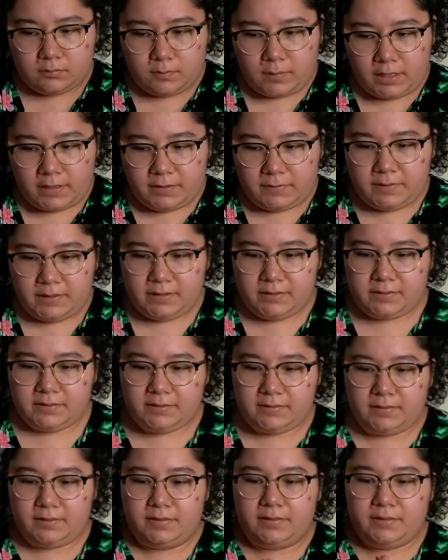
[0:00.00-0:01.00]
Either way,
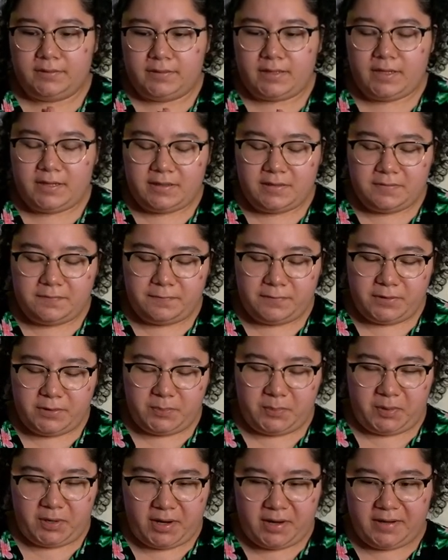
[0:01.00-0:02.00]
thank you for the
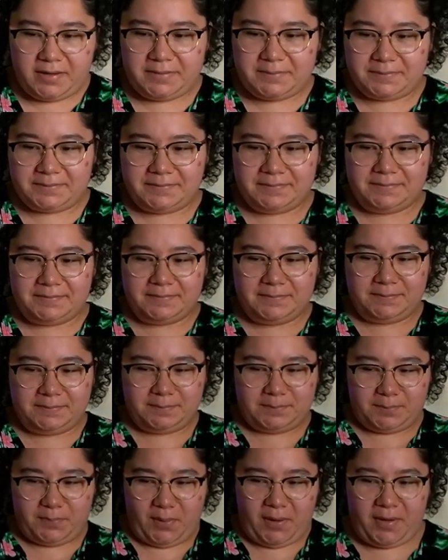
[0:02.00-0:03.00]
prime.
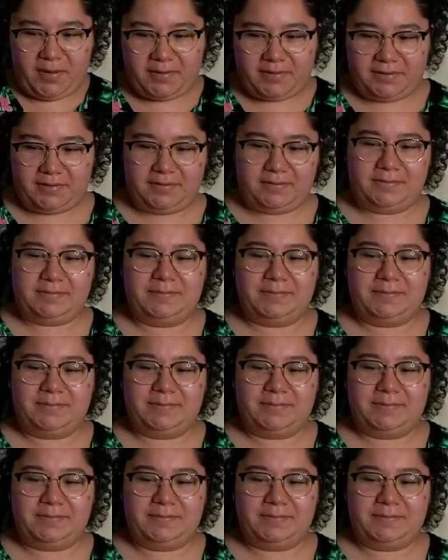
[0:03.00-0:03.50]
Pogs.